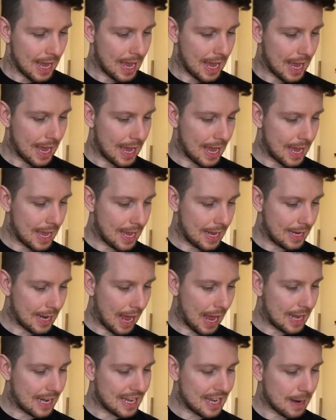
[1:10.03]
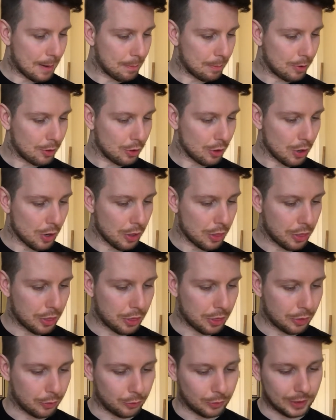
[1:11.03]
and number
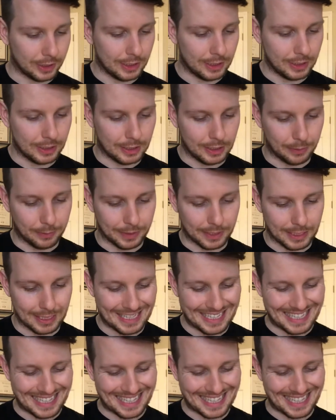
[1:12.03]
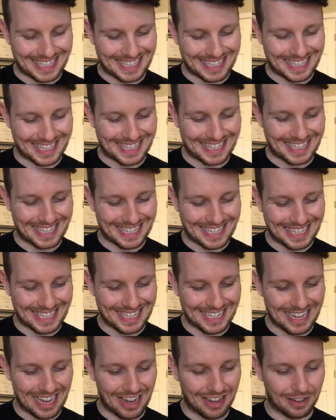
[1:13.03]
three, in the
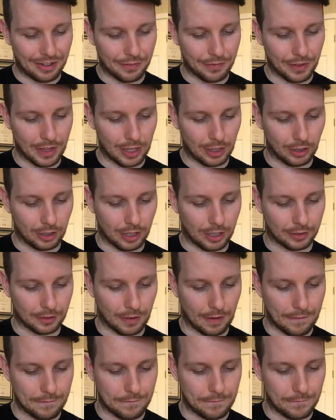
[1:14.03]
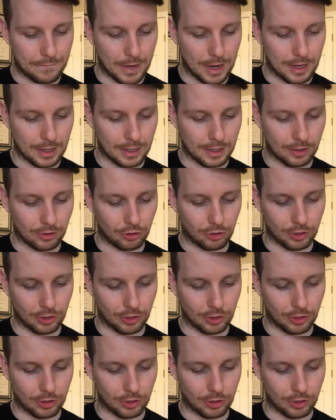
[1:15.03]
city of Las Vegas.